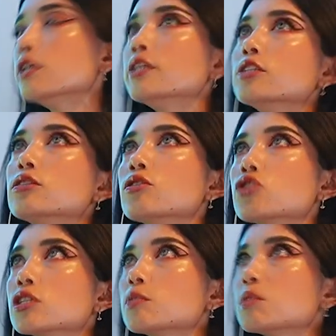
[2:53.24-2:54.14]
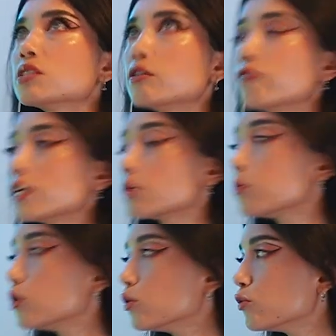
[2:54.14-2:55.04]
is such a specific
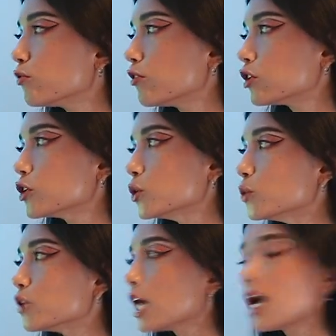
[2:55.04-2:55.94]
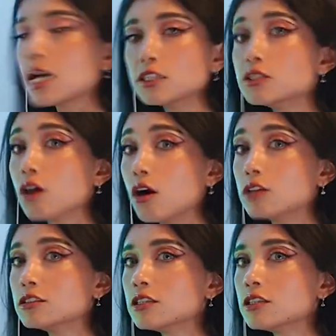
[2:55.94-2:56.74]
blue for HyunA and Dawn.